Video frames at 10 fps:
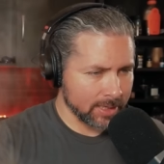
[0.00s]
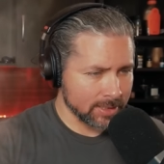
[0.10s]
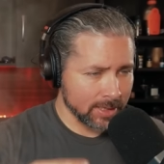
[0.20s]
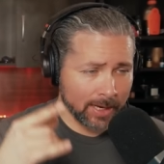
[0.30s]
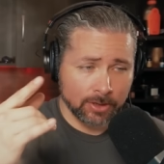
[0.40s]
is
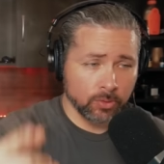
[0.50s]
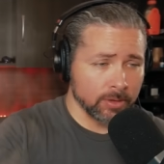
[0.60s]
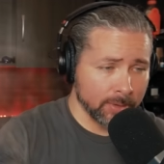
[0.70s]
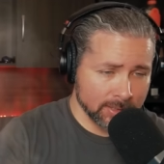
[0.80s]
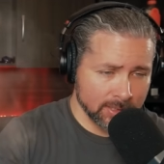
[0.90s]
not going to
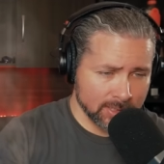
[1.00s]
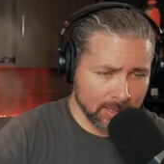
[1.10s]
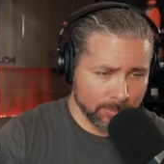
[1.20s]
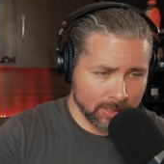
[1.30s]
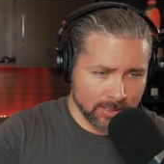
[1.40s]
mess this
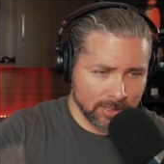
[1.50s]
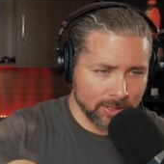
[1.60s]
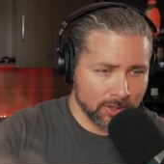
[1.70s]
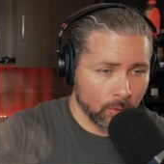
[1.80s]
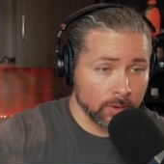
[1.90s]
up because he
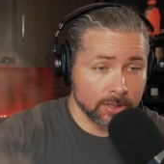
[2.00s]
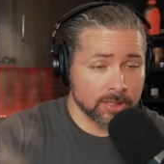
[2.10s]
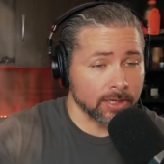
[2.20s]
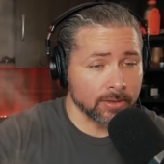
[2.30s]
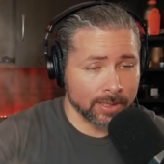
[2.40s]
enjoys
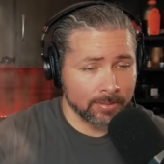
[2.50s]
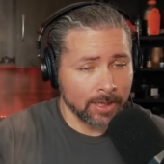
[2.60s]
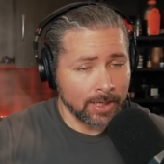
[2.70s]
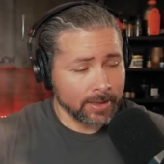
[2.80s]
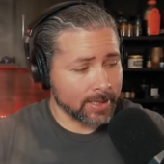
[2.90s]
killing.
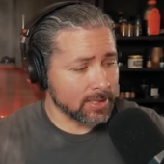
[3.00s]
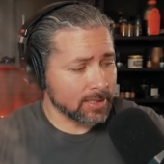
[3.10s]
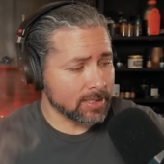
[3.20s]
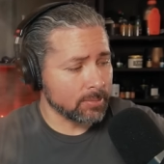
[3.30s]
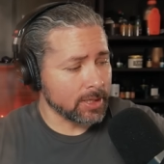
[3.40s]
That's not
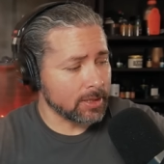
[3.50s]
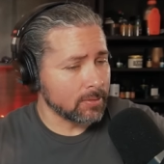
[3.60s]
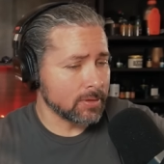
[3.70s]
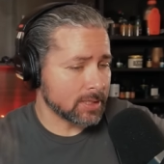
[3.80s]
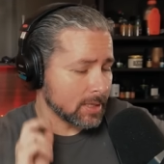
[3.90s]
somebody
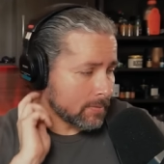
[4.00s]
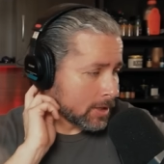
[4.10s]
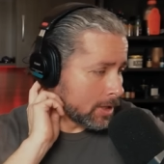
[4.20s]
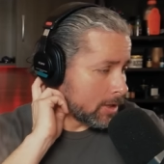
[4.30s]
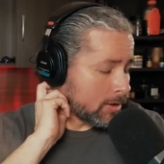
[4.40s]
doing this out of,
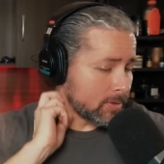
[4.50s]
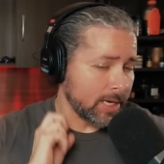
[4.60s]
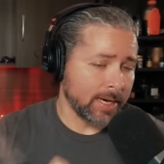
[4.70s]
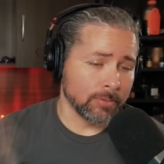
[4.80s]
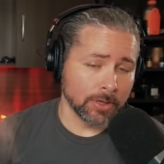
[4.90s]

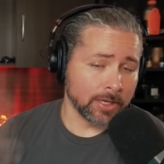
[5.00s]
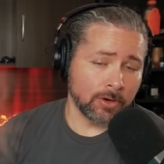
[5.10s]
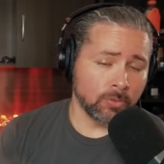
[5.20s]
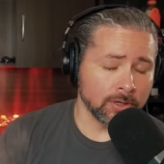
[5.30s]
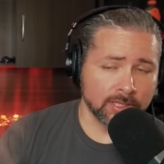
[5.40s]
okay, I really
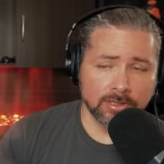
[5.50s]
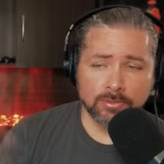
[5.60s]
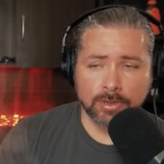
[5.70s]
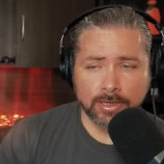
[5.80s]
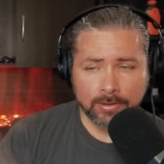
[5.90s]
don't want to,
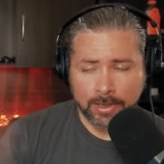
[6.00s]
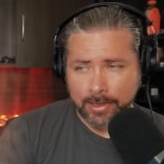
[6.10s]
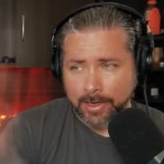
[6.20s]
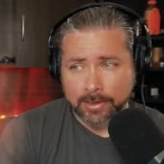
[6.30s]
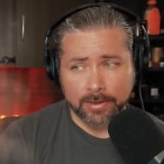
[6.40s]
but
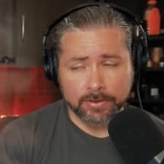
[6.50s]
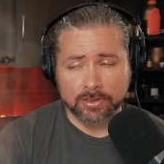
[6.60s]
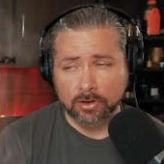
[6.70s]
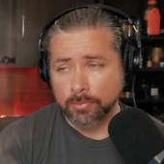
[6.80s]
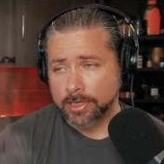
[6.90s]
I love you
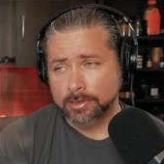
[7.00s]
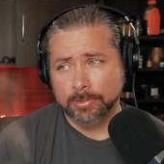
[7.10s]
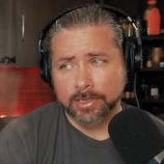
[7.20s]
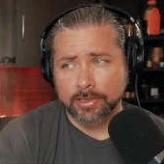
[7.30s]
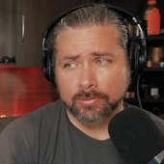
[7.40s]
so much. I'm
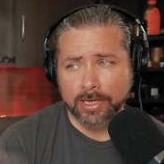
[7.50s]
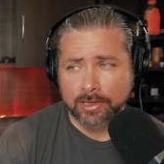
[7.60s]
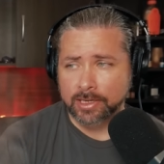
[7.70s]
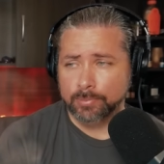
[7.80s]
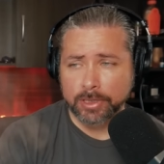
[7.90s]
going to do
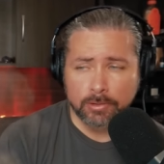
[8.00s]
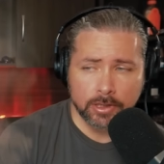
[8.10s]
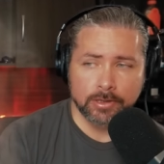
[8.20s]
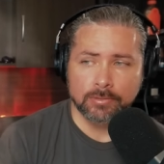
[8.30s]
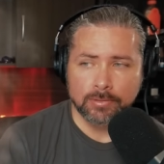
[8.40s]
anything to be with
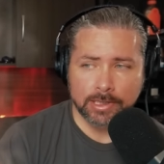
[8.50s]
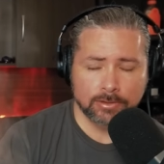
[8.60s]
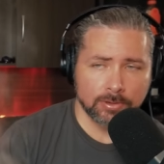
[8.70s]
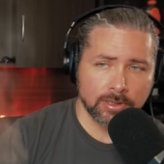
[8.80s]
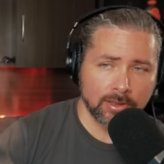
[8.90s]
you.
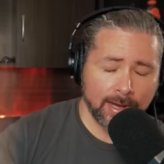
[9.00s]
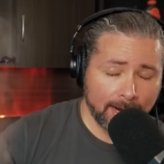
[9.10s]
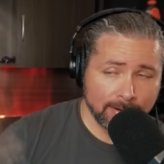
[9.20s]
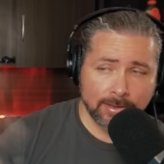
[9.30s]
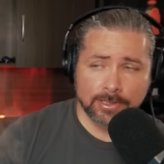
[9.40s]
This wasn't
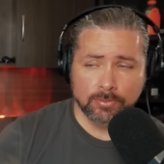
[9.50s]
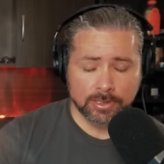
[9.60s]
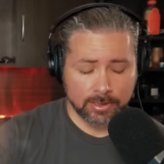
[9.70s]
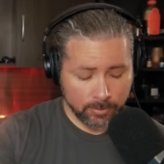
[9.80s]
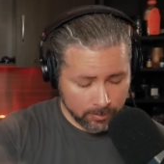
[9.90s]
that. This was
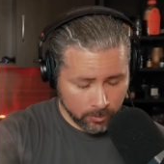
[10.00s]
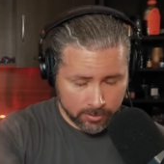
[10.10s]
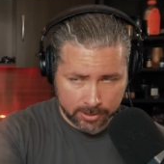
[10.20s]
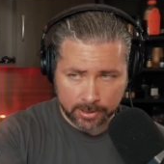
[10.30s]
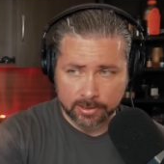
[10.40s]
something more
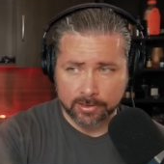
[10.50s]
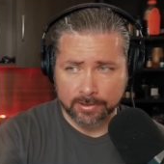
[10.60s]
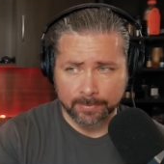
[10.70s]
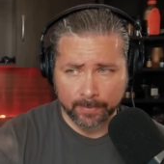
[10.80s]
sinister